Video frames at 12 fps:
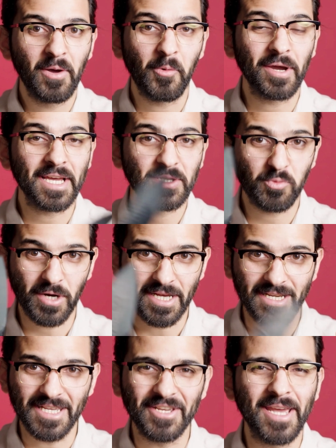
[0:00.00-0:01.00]
Well, guess
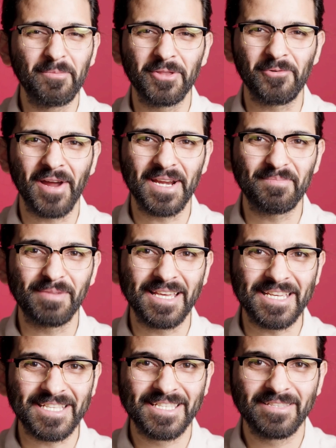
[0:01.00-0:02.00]
what? You came to the right
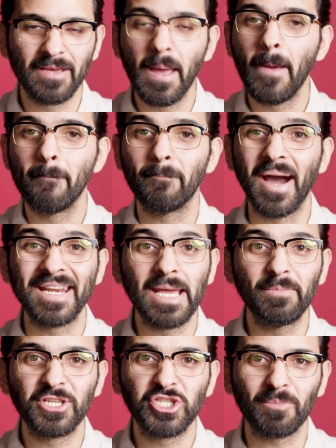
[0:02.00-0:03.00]
place. My
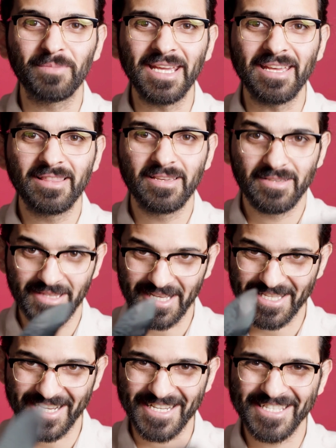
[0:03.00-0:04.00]
name is Japneet.
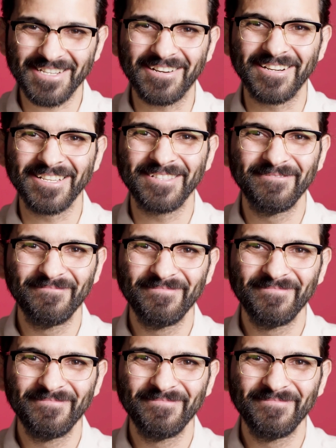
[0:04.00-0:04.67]
Let's get started.